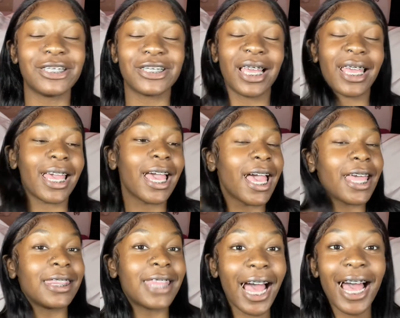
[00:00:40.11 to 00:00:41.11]
Like
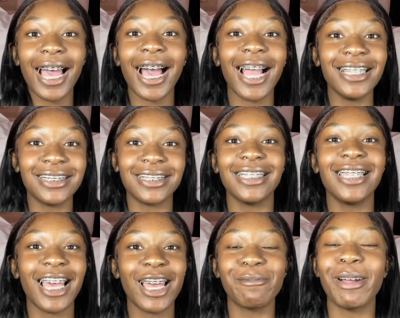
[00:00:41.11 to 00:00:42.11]
that, I seen that and my